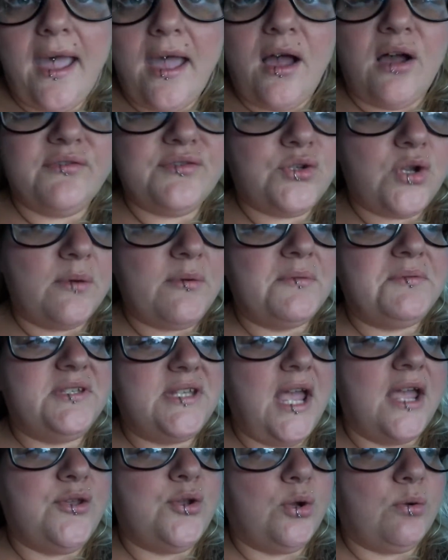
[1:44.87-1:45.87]
officer, I'm
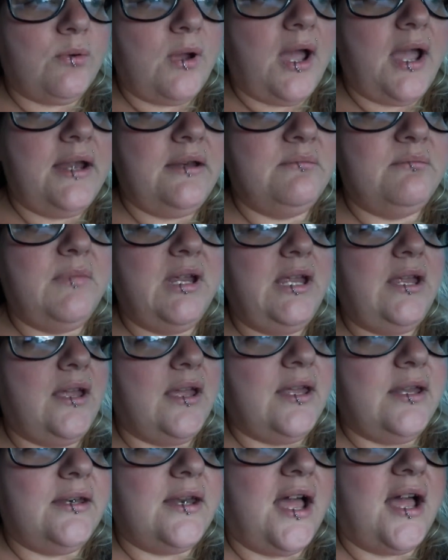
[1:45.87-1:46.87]
upset, you're riding me
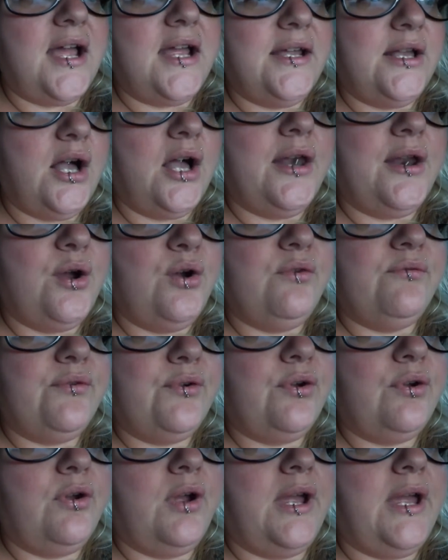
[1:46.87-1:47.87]
and I got
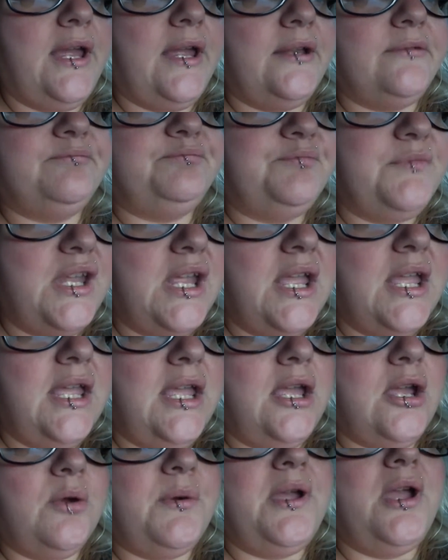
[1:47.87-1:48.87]
over
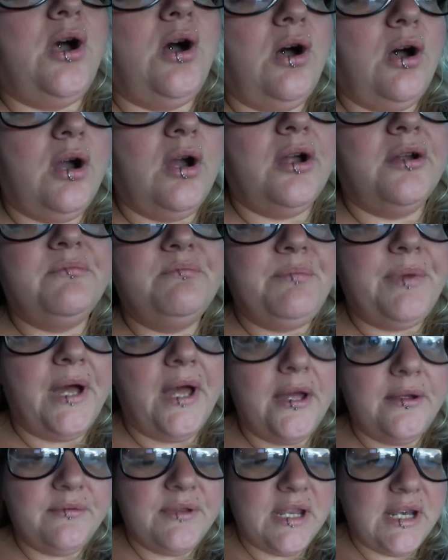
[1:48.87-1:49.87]
and here we are,
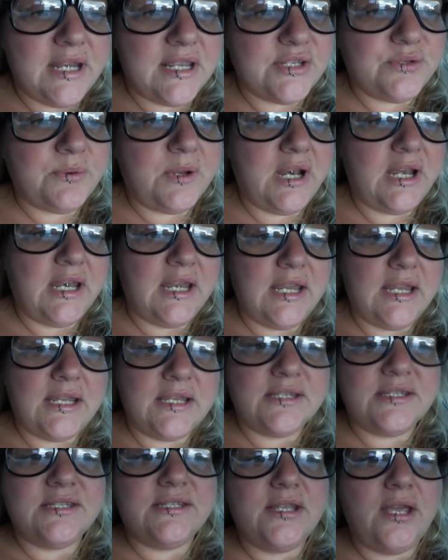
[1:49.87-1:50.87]
but it is what it
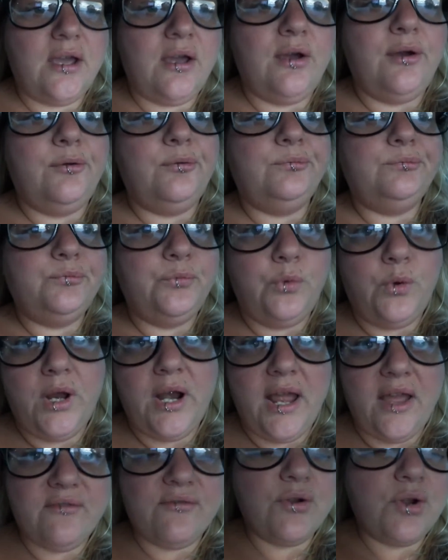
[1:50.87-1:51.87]
is, so
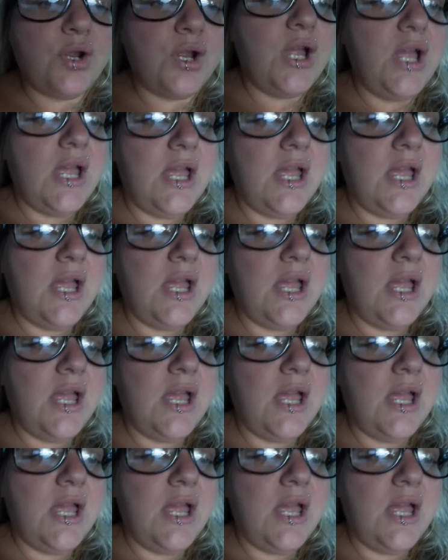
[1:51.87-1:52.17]
whatever.